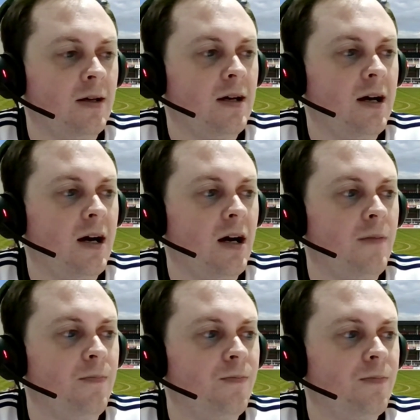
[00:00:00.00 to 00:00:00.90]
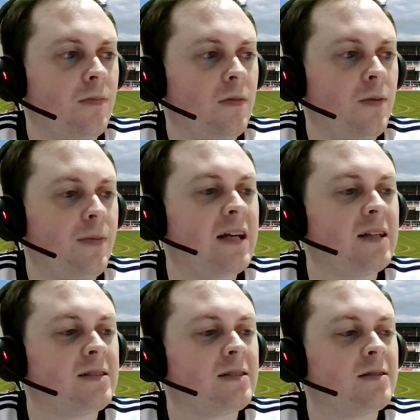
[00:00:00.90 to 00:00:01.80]
um,
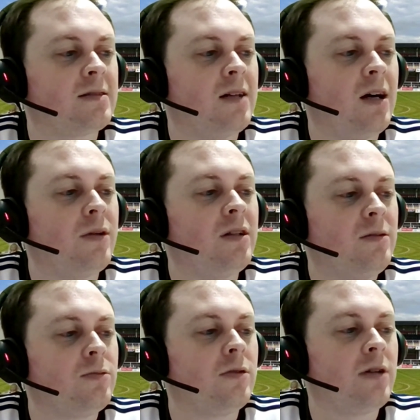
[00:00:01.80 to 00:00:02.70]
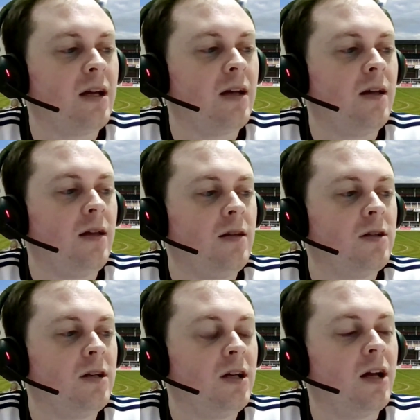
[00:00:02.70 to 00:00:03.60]
because I wonder what he
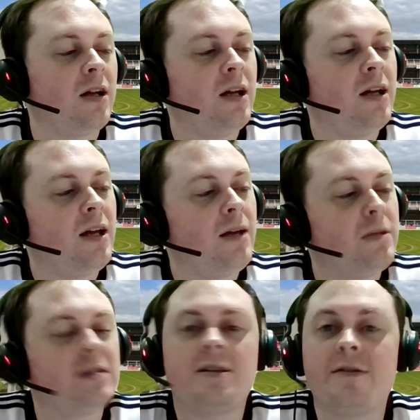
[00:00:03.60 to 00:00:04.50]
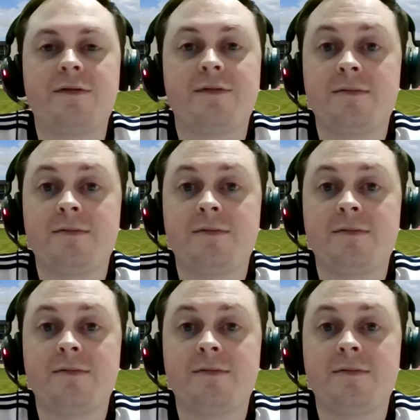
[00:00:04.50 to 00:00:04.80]
must have